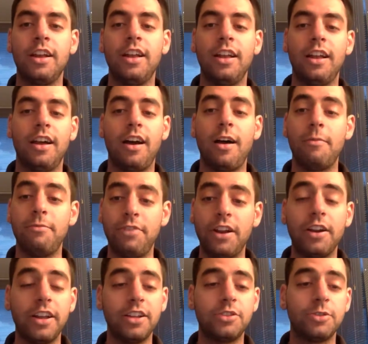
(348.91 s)
I'm
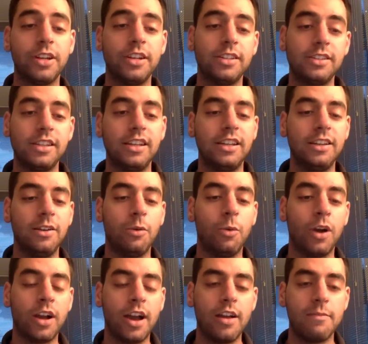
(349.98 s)
very intrigued to see
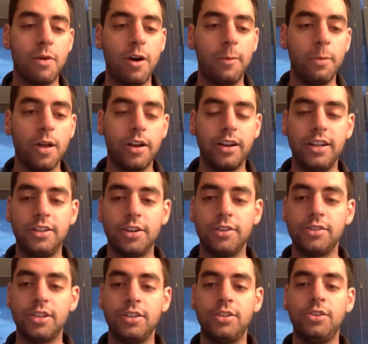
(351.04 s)
what kind of ball player he
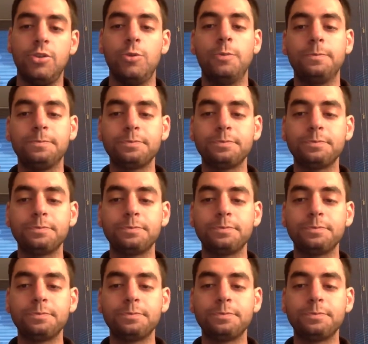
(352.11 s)
turns into.